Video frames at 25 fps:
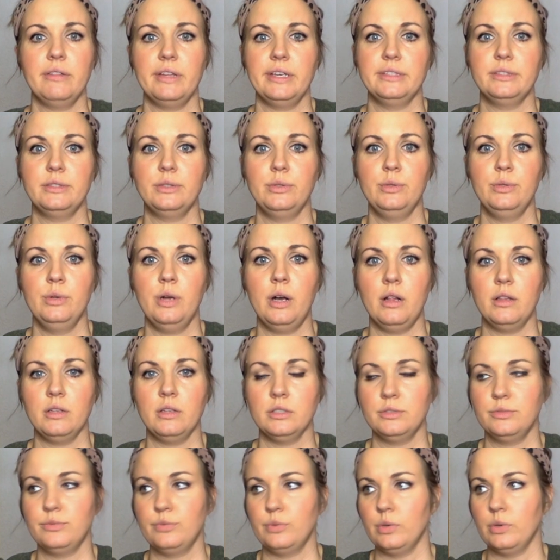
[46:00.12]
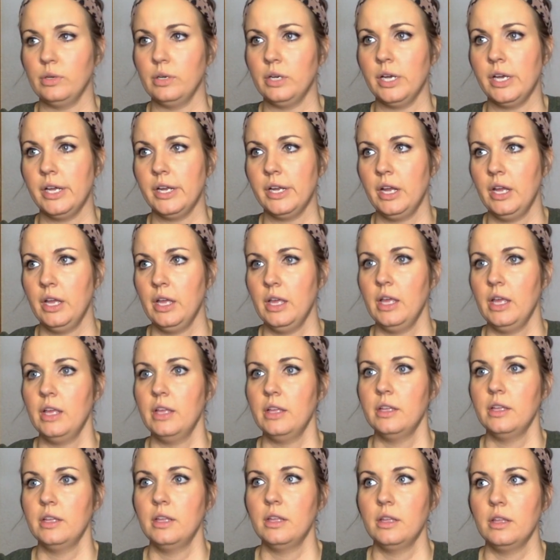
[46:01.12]
like $2 for it.
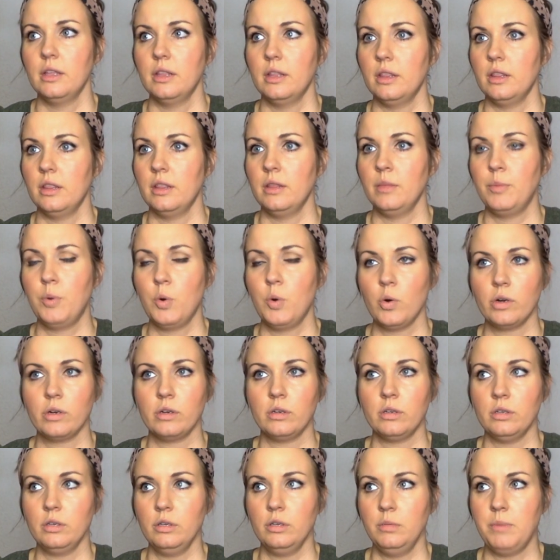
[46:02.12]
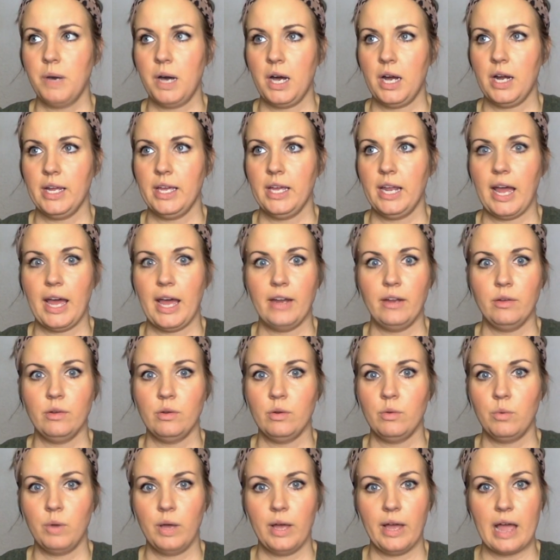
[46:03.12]
And the poor girl who bought it, I don't
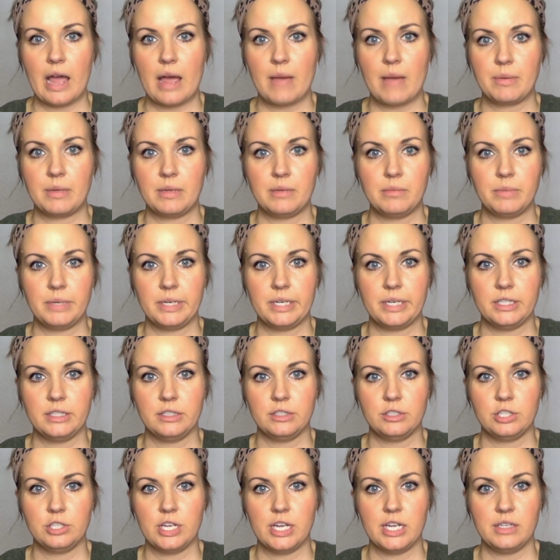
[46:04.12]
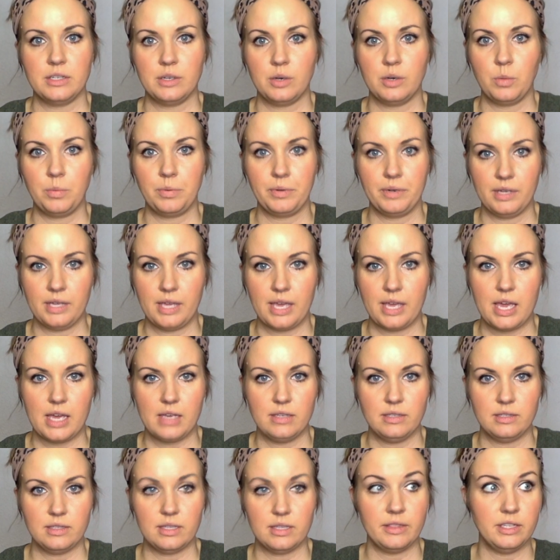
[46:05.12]
know what happened, but she had to open a
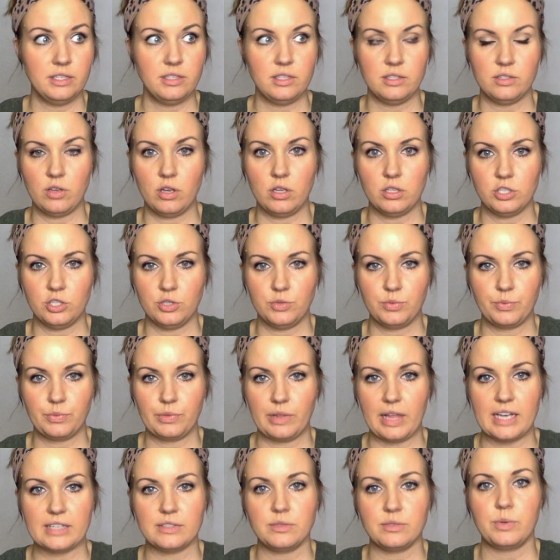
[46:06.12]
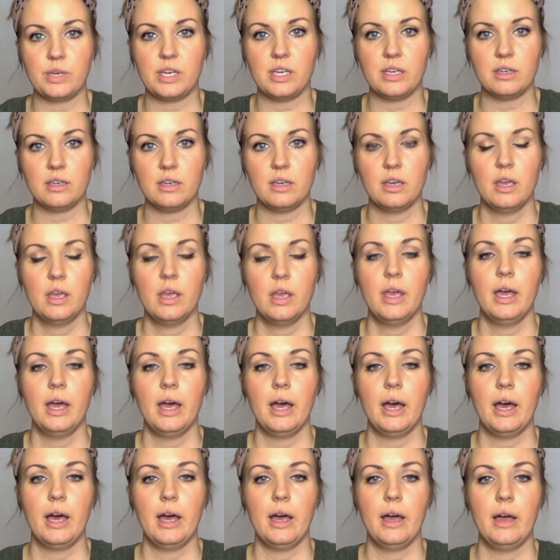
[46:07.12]
case, and this is all just last week.
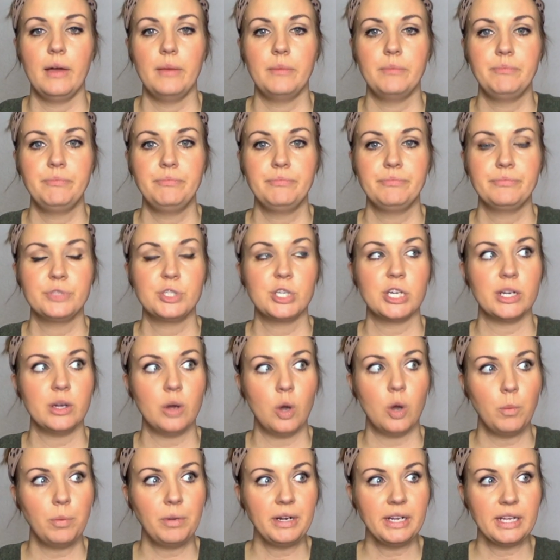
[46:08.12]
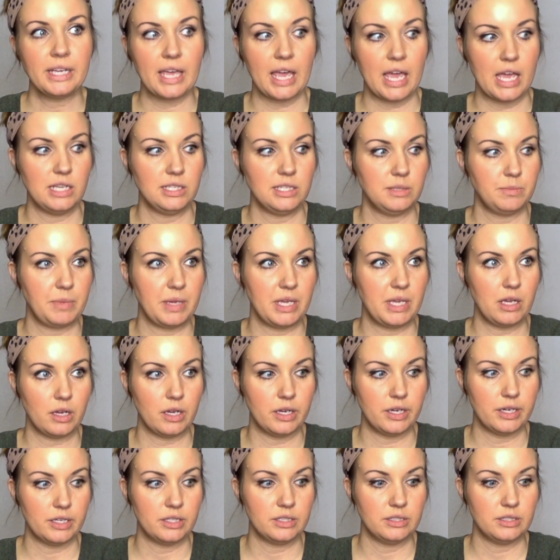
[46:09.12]
She had to open a case
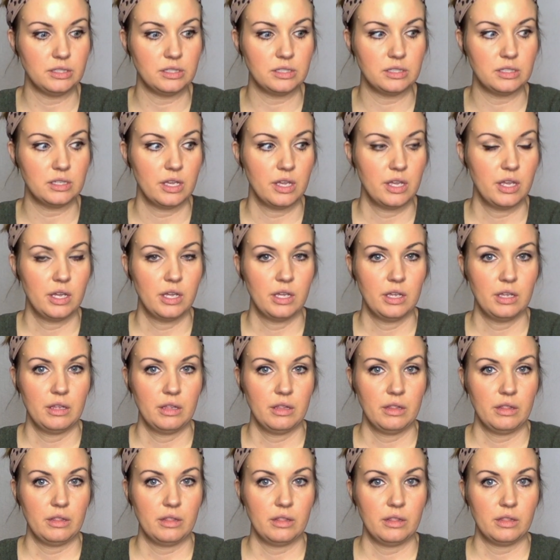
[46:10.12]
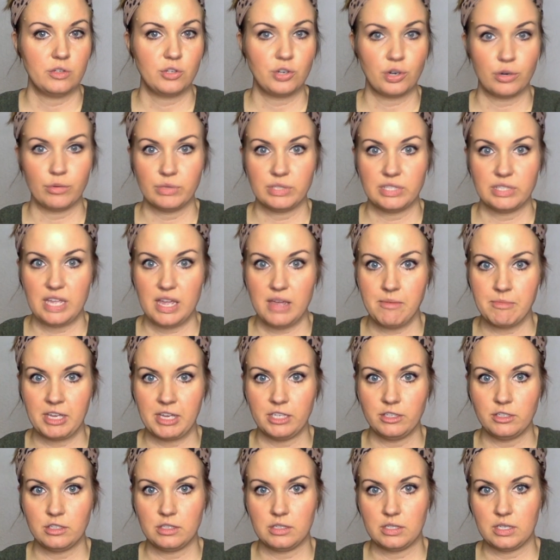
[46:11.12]
because the shirt was
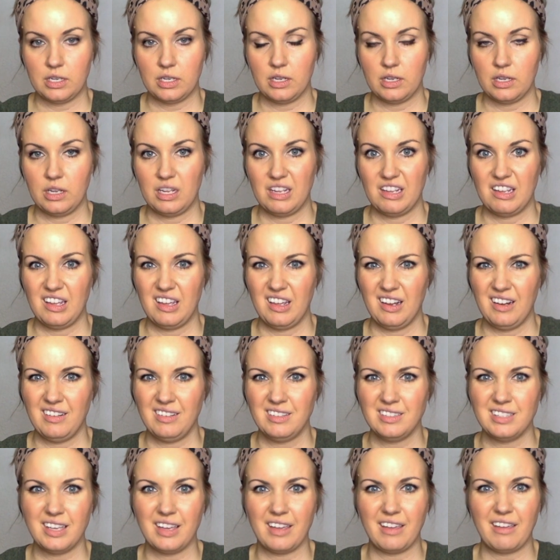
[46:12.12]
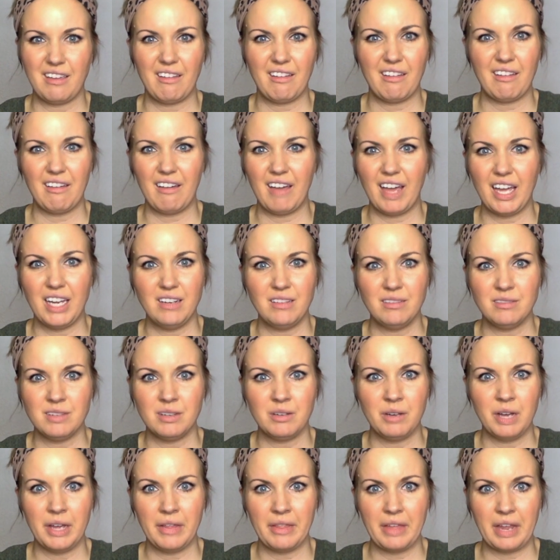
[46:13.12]
damaged. And I was like, I don't
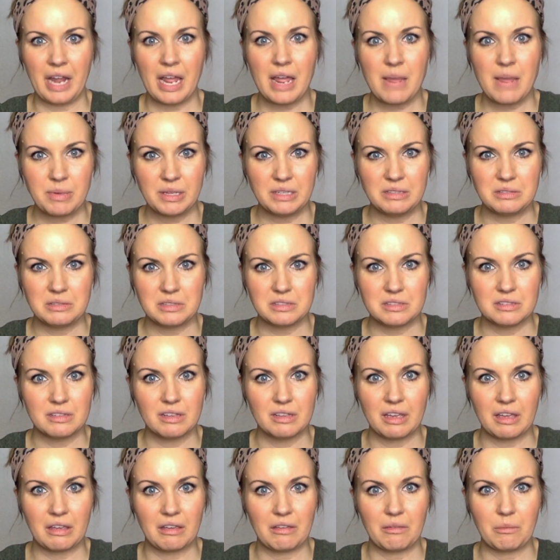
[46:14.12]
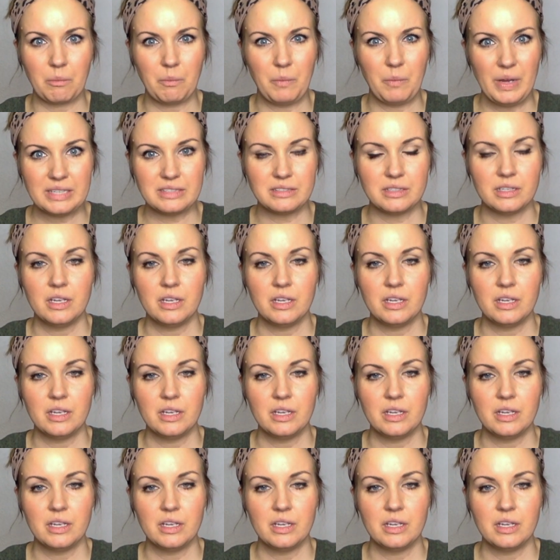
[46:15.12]
know how that happens. Like, what?